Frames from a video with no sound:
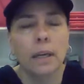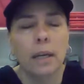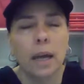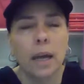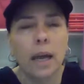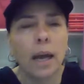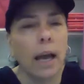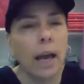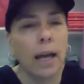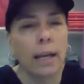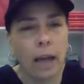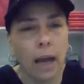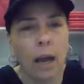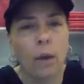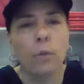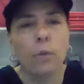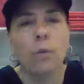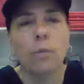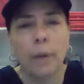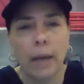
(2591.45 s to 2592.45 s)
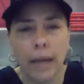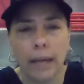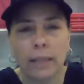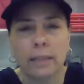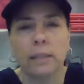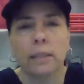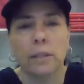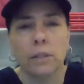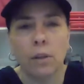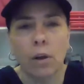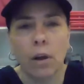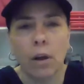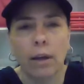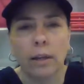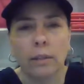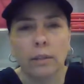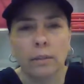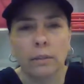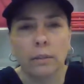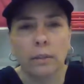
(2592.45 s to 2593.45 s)
I will pass this
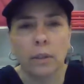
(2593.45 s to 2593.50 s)
on.